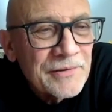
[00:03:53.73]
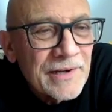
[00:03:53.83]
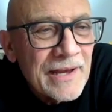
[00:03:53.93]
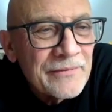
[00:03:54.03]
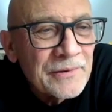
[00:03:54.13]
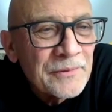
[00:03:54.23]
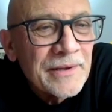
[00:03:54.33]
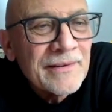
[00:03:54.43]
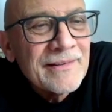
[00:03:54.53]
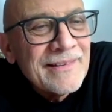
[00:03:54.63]
so you guys
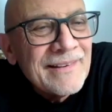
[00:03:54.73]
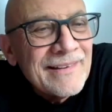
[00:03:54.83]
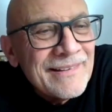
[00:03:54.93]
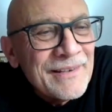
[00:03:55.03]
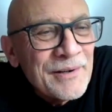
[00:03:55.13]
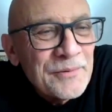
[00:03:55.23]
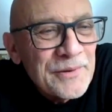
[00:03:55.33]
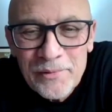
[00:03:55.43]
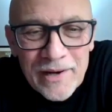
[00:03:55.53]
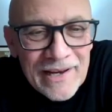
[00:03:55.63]
gotten a good sense of
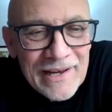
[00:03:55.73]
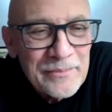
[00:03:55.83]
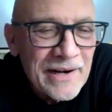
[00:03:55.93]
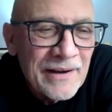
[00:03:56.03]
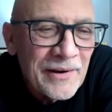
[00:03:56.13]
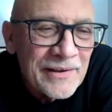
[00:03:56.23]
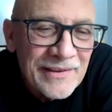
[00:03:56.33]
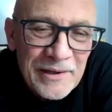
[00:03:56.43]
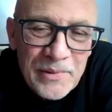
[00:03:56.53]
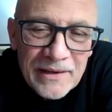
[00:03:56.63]
who I am and how I
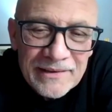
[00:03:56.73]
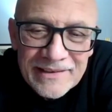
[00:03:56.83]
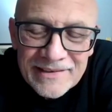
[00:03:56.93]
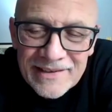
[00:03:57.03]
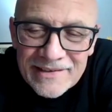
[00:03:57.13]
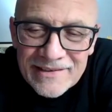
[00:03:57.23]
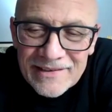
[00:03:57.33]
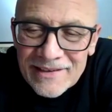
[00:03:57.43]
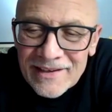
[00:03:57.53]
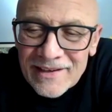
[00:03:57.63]
think about these things.
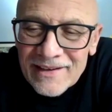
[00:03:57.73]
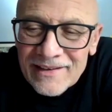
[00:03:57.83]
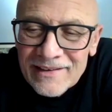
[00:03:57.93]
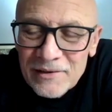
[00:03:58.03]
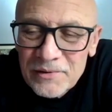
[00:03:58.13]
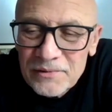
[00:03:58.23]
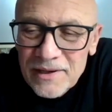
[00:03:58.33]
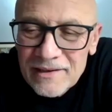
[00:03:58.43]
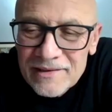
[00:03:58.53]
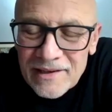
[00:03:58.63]
And, you
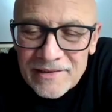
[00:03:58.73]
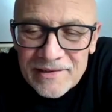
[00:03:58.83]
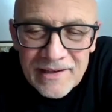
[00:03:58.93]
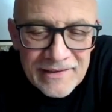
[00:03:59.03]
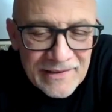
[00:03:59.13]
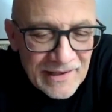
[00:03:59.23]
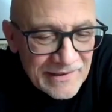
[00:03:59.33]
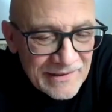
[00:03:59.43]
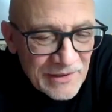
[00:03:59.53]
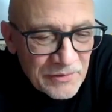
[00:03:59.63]
get a sense that,
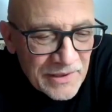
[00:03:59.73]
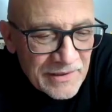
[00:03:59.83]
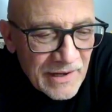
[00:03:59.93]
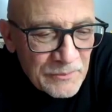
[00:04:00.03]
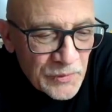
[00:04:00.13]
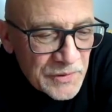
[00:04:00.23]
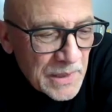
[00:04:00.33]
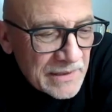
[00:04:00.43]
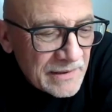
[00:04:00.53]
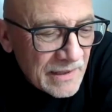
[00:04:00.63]
in the time we've
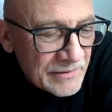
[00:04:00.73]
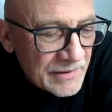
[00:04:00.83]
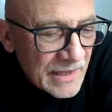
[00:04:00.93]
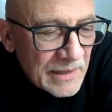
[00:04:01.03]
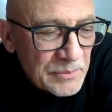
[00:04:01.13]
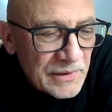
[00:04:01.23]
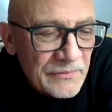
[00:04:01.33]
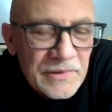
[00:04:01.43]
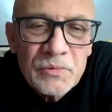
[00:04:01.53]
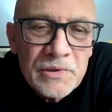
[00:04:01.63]
spent together, that I
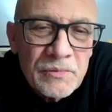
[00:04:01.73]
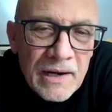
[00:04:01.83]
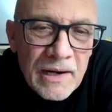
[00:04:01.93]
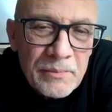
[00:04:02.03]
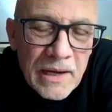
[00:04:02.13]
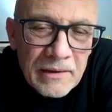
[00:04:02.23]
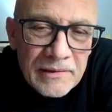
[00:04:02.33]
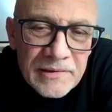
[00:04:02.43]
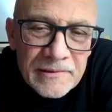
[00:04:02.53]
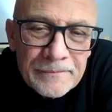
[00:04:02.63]
believe it's what's right about
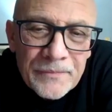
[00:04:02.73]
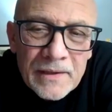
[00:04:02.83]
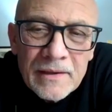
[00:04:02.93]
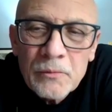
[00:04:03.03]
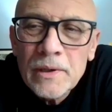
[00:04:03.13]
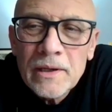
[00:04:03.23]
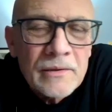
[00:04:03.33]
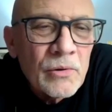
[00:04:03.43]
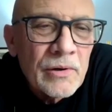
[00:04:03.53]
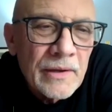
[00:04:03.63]
us that we
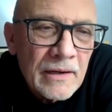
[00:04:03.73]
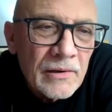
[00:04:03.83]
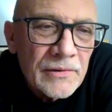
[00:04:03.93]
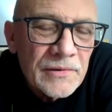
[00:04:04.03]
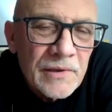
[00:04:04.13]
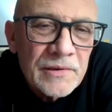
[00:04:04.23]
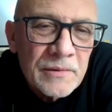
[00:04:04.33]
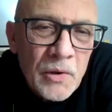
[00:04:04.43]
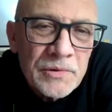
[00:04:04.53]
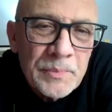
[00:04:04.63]
ignore that causes us the
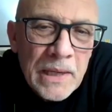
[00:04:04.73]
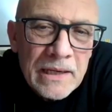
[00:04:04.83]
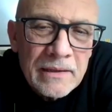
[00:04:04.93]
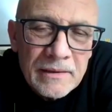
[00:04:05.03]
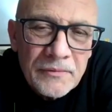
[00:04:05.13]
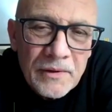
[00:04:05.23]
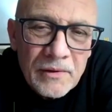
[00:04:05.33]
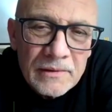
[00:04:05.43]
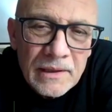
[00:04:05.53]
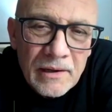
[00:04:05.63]
most pain and difficulty in